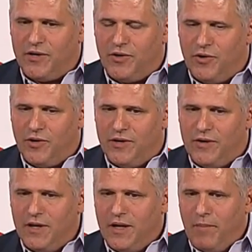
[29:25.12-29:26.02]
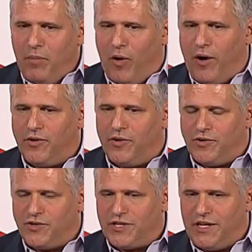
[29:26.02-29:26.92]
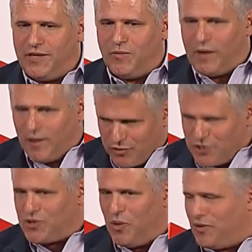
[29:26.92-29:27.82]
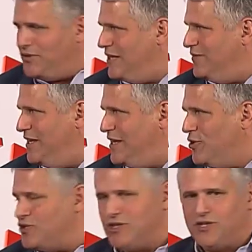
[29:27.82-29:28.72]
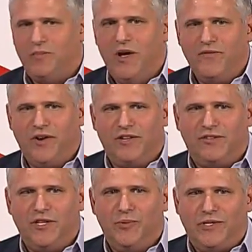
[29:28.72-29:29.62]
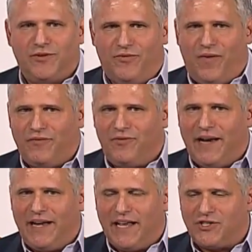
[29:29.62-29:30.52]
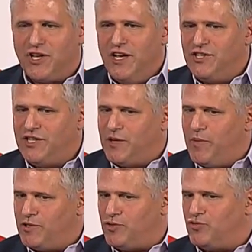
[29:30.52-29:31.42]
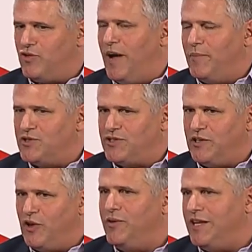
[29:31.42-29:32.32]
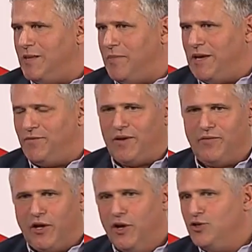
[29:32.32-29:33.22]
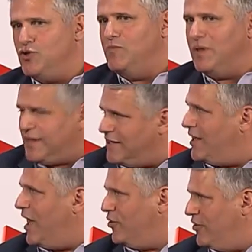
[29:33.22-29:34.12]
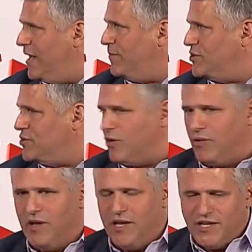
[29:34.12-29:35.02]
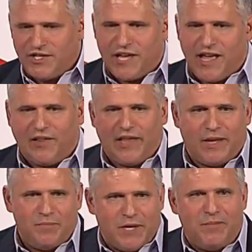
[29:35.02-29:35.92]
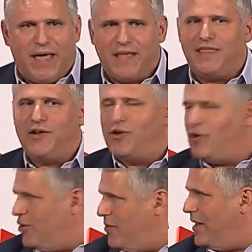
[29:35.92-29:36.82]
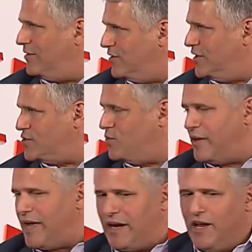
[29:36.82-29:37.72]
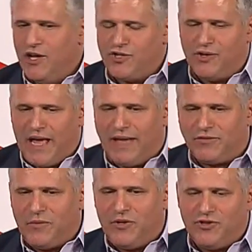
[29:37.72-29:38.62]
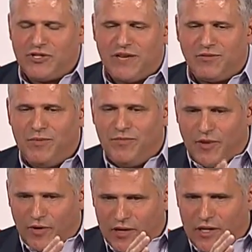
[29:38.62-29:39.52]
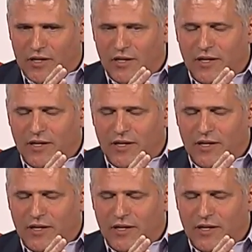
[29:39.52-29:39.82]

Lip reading: good partners in what I will just call the TV ecosystem for continuing to finance sequential dramas that don't get the benefit of the $2 million an episode sale like a Big Bang Theory or a Mentalist will get. So you have to, you just have to be very